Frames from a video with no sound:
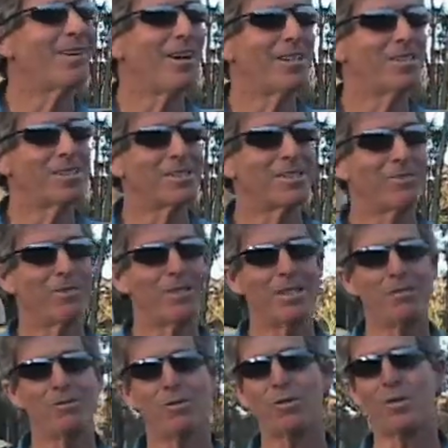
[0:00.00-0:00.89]
causes of
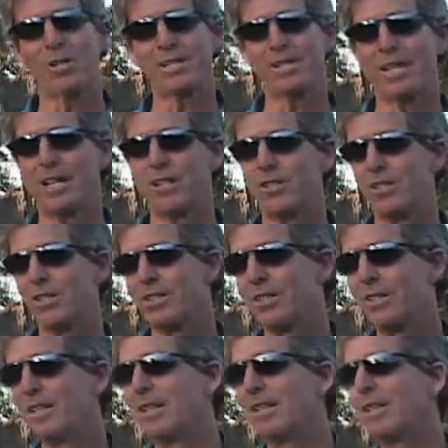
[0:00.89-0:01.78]

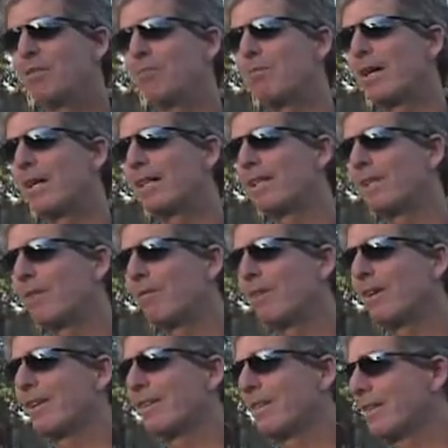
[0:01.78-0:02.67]
deforestation, making it
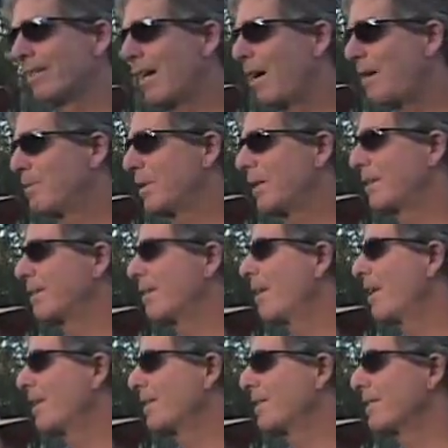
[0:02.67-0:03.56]
one of the top 10
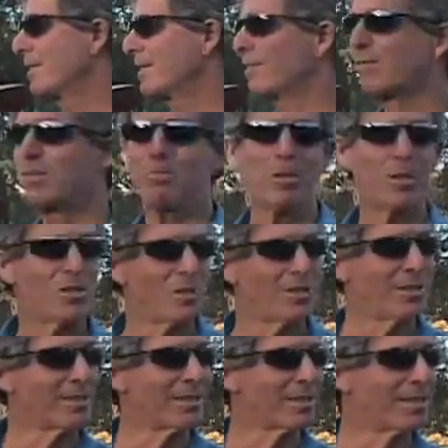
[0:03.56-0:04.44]
causes of
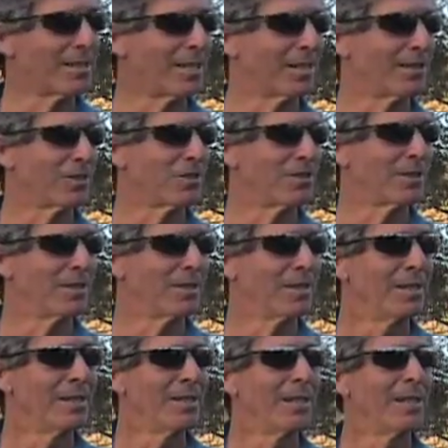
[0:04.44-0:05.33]
species extinction.
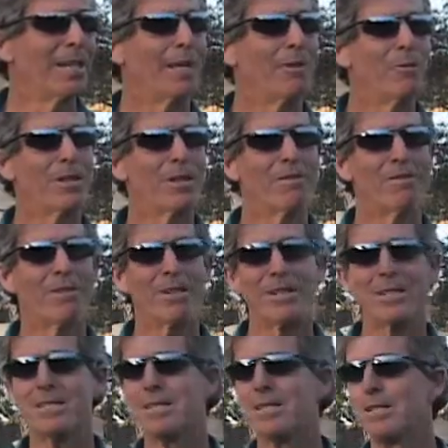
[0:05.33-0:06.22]
And with a
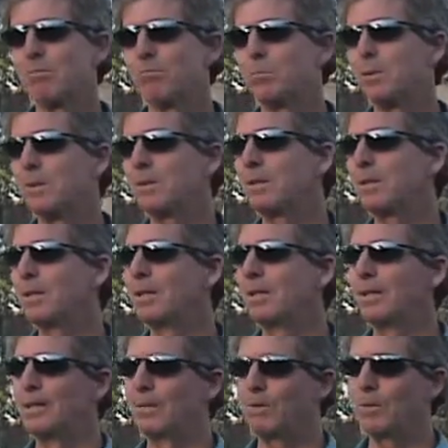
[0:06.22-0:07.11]
very simple
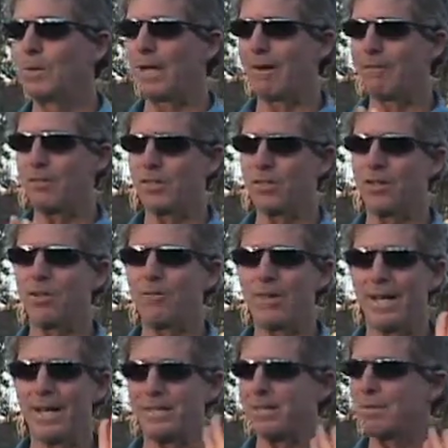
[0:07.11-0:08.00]
we have a stove
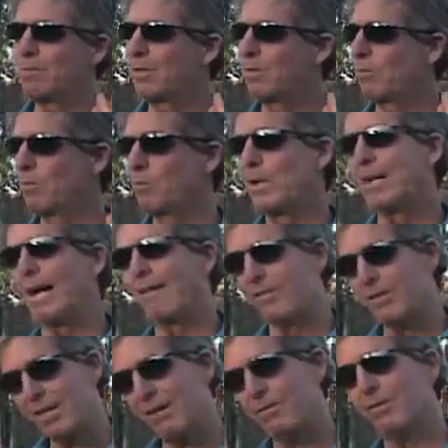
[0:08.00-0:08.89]
that has to meet, we
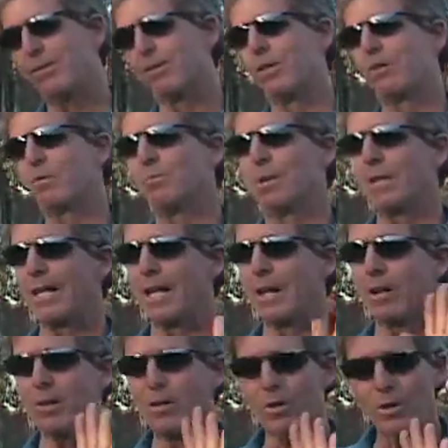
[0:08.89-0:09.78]
have several stoves, but
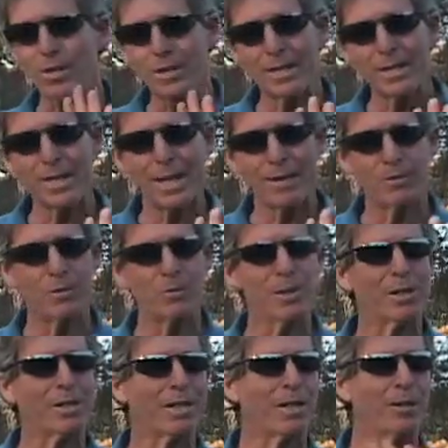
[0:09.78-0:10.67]
they, the only thing they have to,
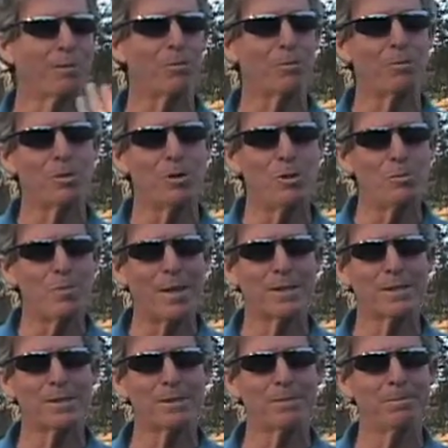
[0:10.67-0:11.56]
we don't care who
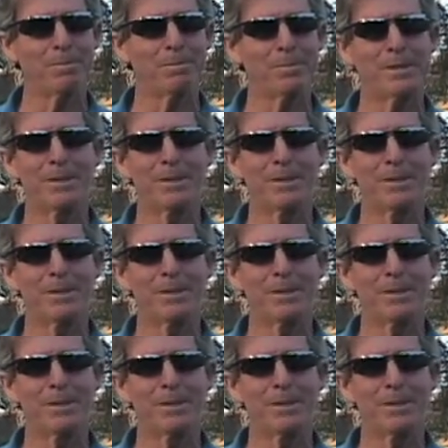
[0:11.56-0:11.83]
makes them.